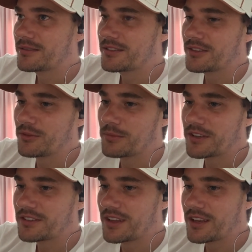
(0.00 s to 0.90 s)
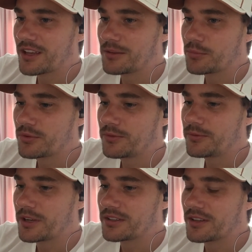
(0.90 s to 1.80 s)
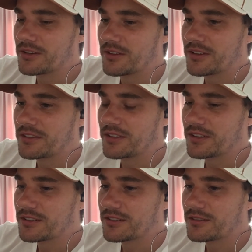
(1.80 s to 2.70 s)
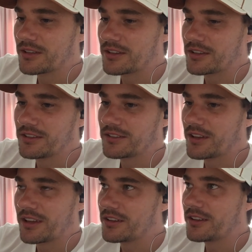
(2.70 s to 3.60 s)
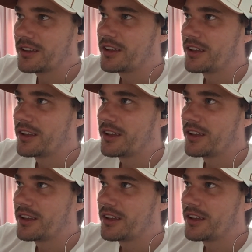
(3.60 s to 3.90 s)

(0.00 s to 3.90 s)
so much they can improve right now, I think. At least I